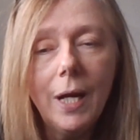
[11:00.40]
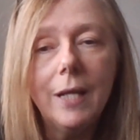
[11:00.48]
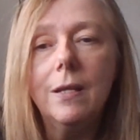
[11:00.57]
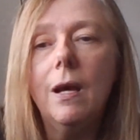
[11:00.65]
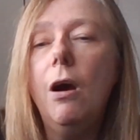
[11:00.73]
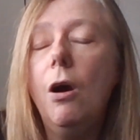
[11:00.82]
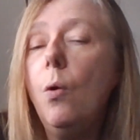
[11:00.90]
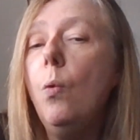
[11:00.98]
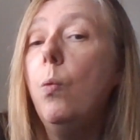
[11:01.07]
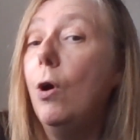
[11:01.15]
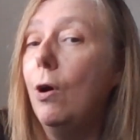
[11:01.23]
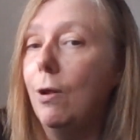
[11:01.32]
and the whole
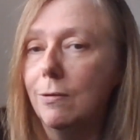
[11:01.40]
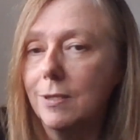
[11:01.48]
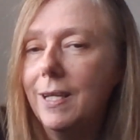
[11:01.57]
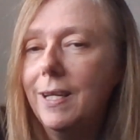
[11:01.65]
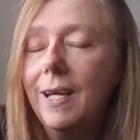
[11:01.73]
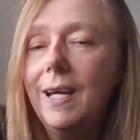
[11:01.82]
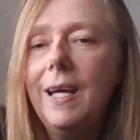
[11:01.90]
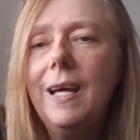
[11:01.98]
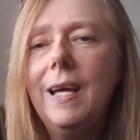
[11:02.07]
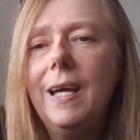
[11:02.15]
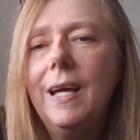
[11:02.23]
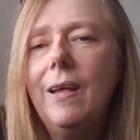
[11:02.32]
world.
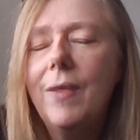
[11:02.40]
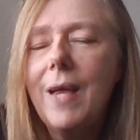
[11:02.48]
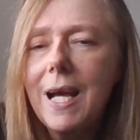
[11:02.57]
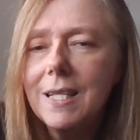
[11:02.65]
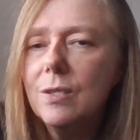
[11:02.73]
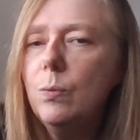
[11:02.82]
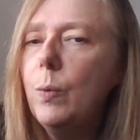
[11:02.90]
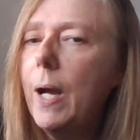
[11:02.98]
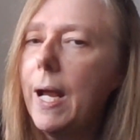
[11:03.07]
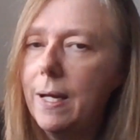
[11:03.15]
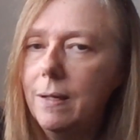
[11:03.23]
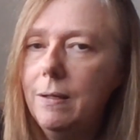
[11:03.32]
That's
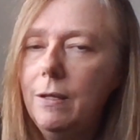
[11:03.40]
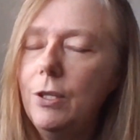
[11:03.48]
when